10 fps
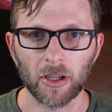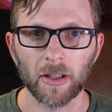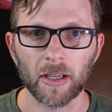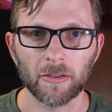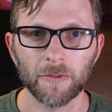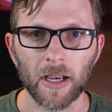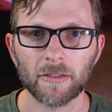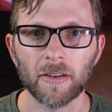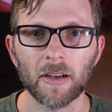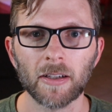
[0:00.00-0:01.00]
sailing as a
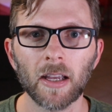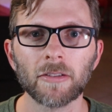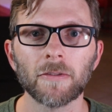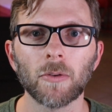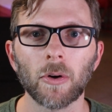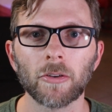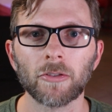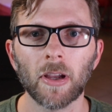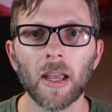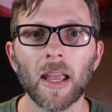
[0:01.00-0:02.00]
vaccinated guest, of
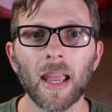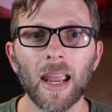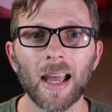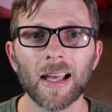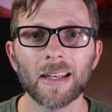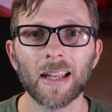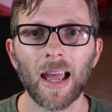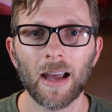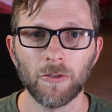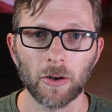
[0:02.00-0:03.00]
course, and
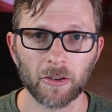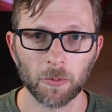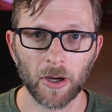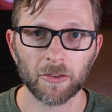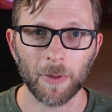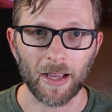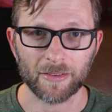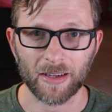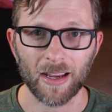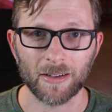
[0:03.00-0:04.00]
have your Express
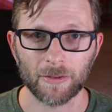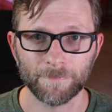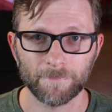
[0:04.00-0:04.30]
Pass scanned.